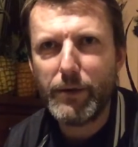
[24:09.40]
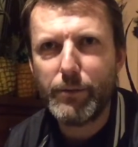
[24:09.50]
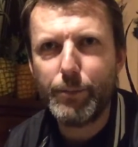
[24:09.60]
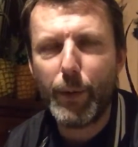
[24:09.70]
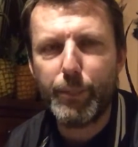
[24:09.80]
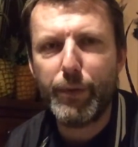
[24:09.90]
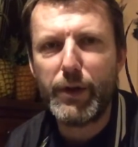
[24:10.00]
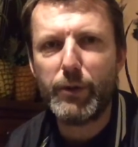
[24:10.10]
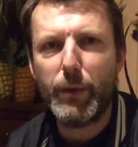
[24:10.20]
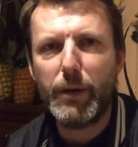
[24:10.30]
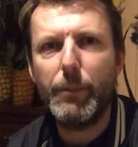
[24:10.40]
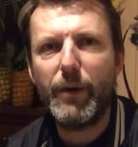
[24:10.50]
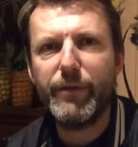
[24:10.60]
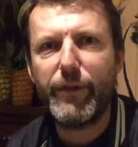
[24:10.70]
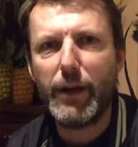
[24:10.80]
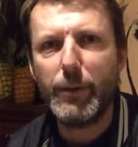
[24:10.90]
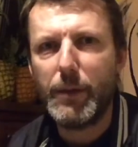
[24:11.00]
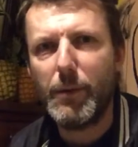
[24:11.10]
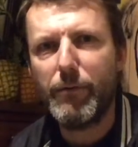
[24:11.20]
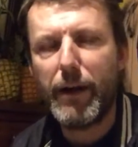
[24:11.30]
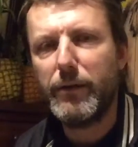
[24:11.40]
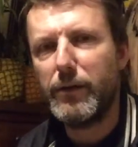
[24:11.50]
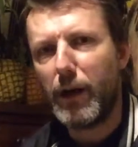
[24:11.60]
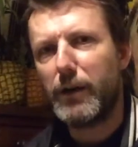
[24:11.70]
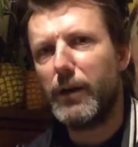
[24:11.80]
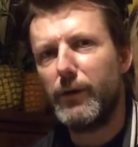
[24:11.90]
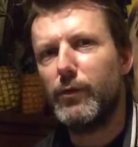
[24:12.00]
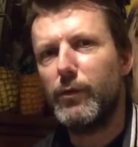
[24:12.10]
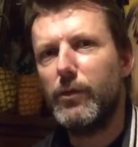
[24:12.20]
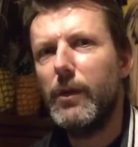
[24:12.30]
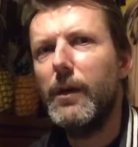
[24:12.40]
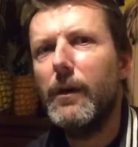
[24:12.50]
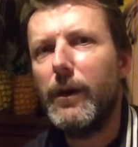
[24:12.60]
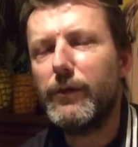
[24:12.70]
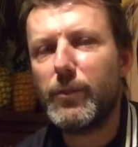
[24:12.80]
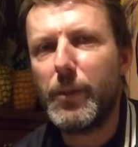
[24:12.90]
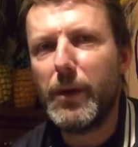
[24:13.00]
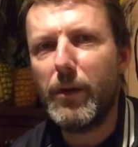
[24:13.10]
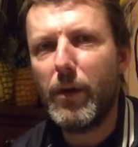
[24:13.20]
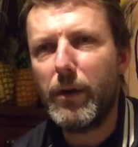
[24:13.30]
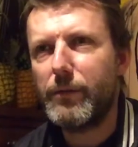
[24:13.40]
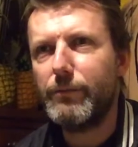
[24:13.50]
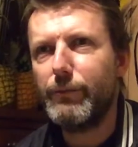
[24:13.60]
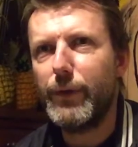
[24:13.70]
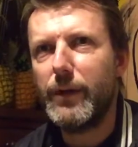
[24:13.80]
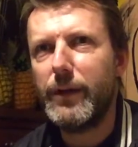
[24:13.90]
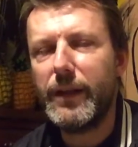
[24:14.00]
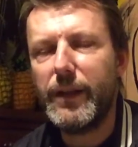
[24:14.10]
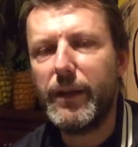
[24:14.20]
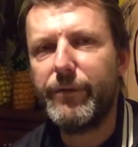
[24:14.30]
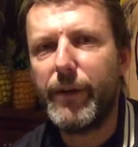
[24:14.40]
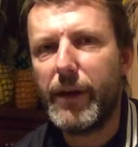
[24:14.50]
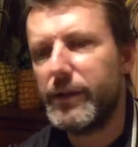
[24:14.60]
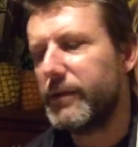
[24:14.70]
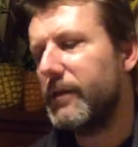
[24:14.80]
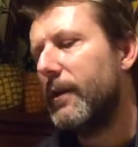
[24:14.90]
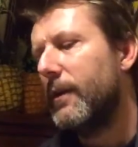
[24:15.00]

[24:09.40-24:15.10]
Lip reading: put pressure on them by following them around and knocking on the door and just being like really in their face